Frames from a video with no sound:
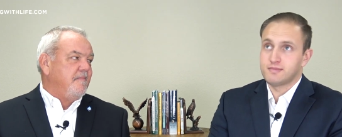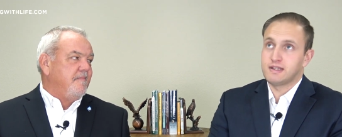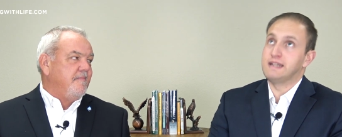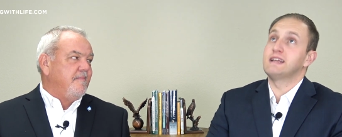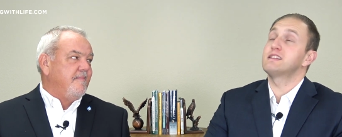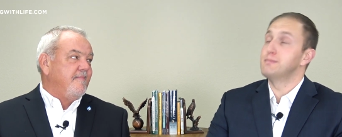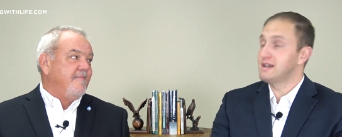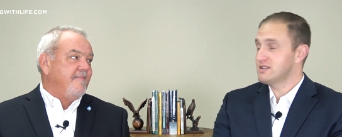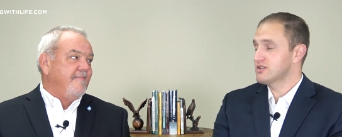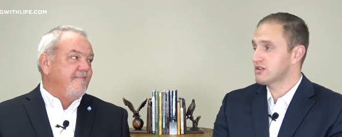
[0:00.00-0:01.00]
Speaker 1: can get the
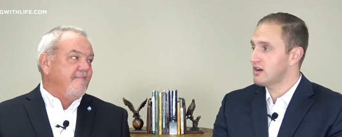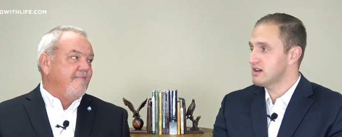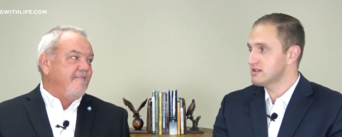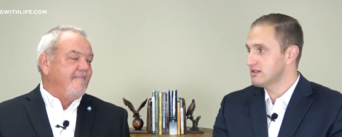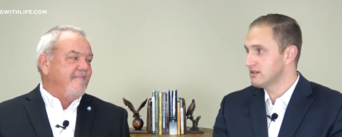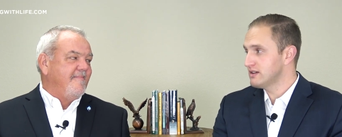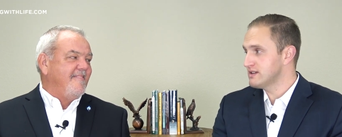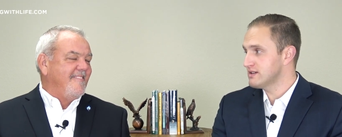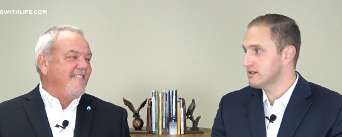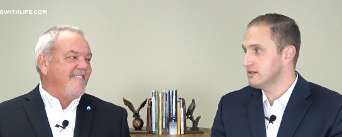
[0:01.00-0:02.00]
message across a little
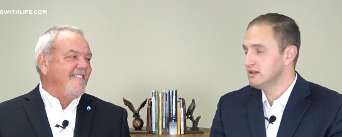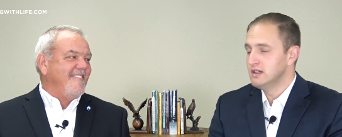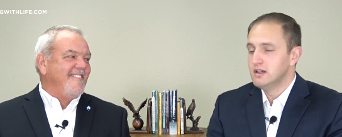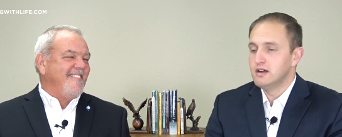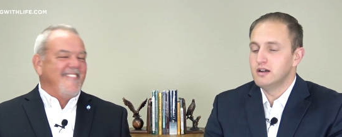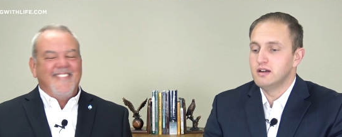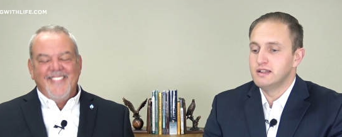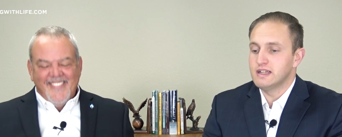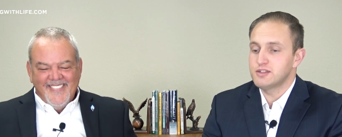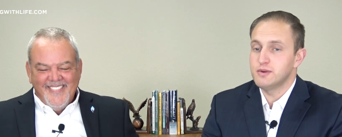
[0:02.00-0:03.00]
easier. Uh, and
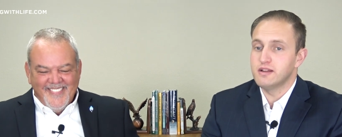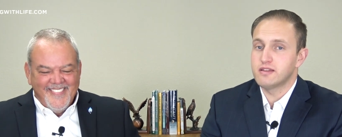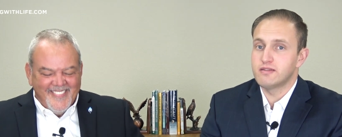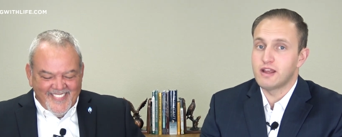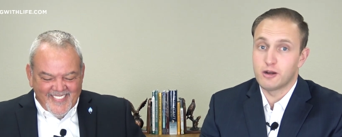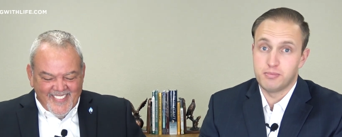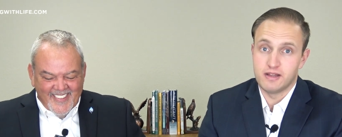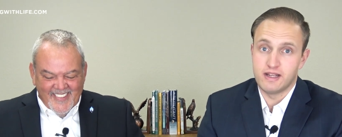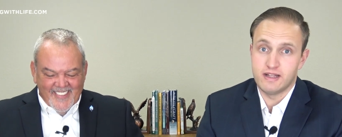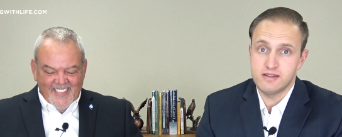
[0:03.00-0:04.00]
that's with
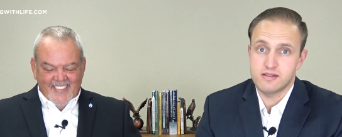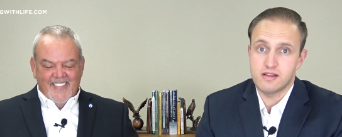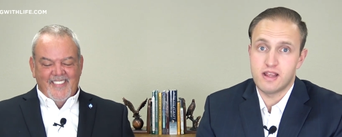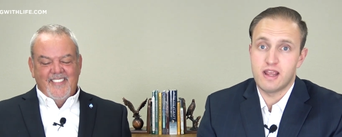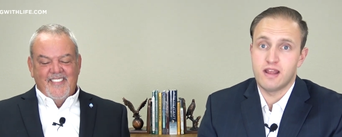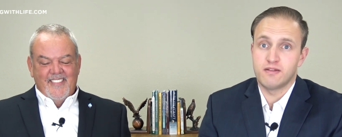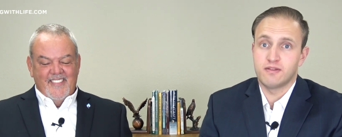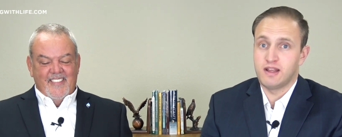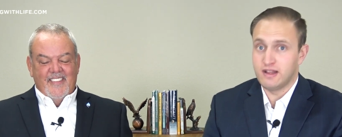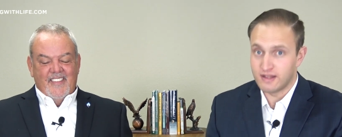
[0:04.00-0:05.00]
airplanes and
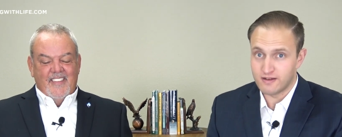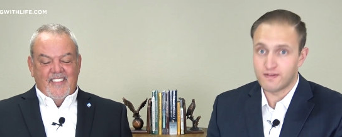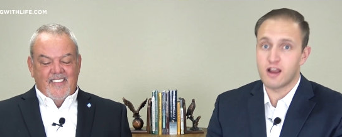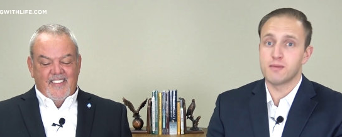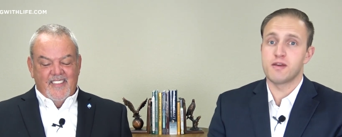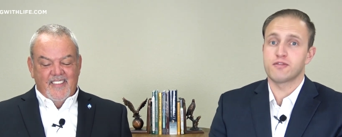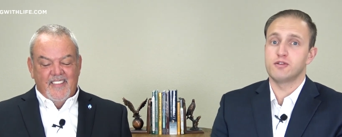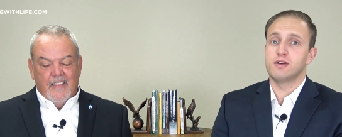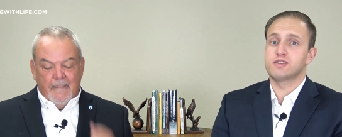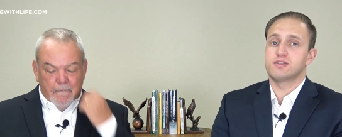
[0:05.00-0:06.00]
the, and the environment through
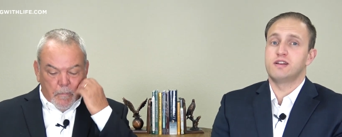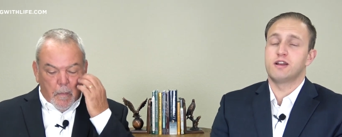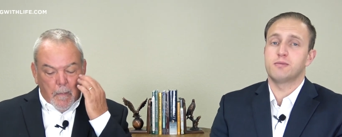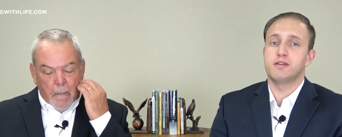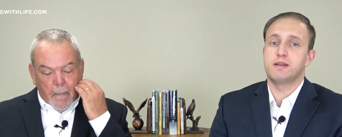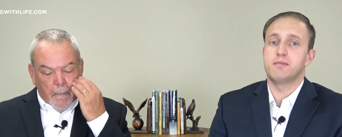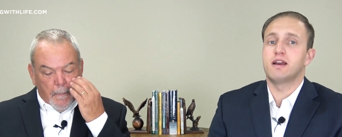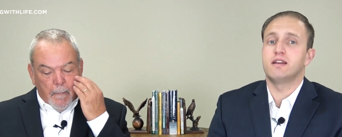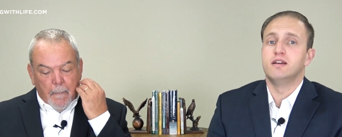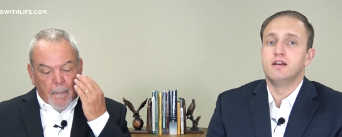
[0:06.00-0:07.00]
which an airplane
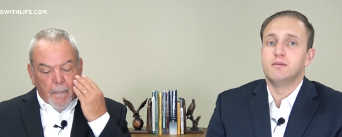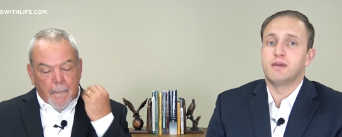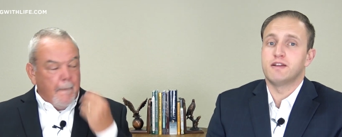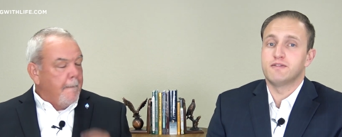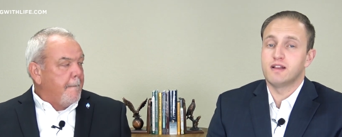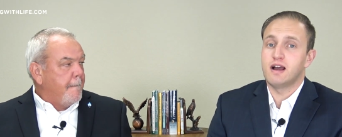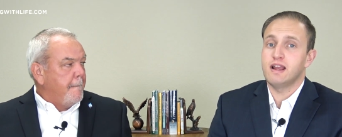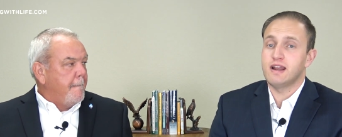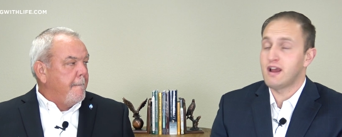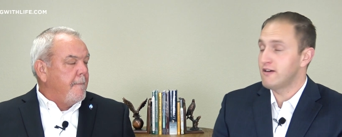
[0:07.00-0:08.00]
might, might fly
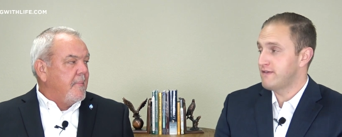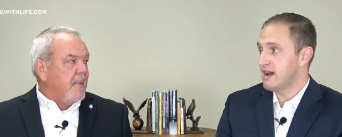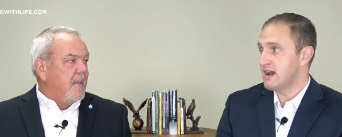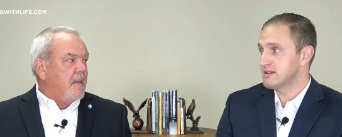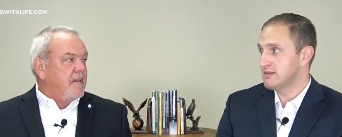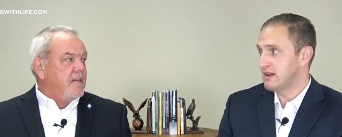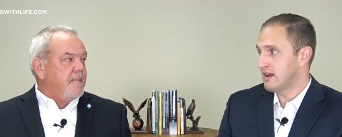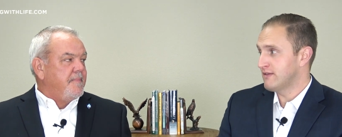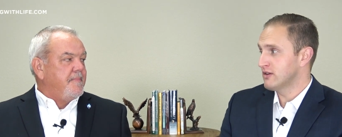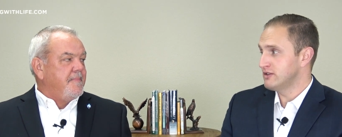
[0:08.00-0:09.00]
and how fast. And
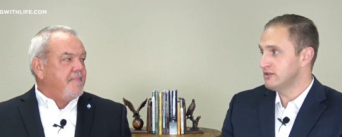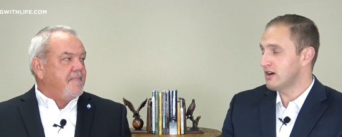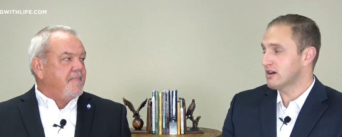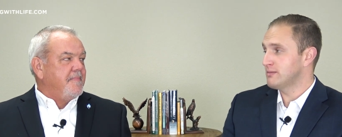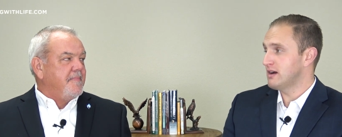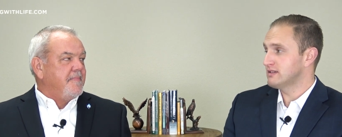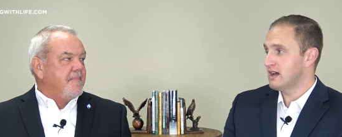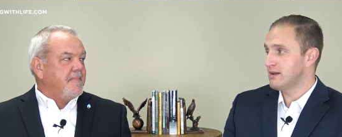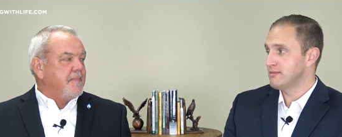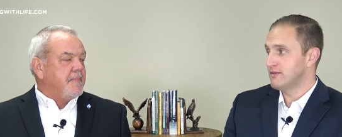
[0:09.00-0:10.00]
I've heard you talk about
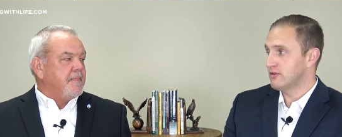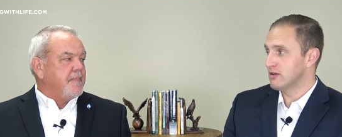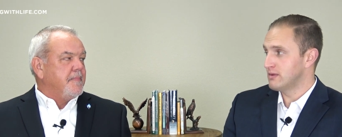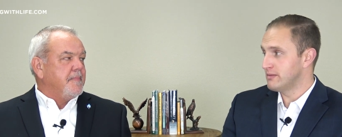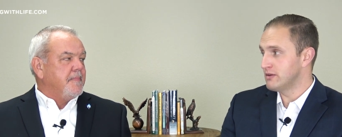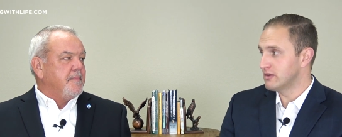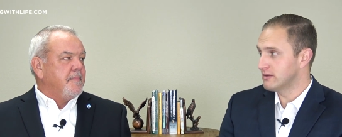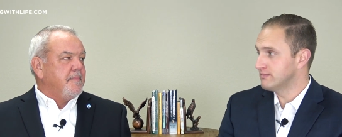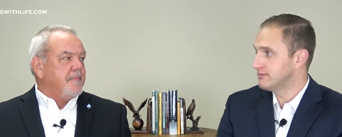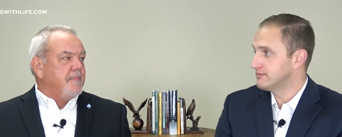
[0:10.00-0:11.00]
that before. Maybe you want to